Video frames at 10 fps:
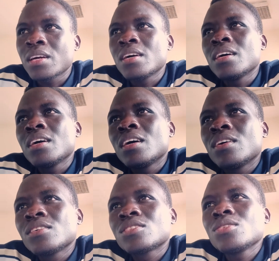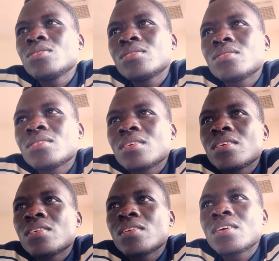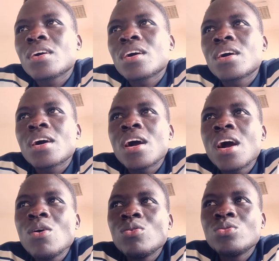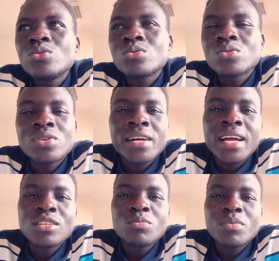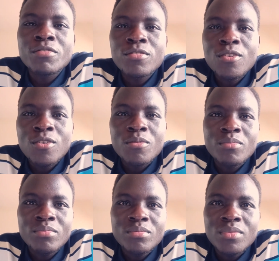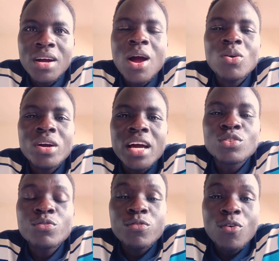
So, how can you perform, how can you form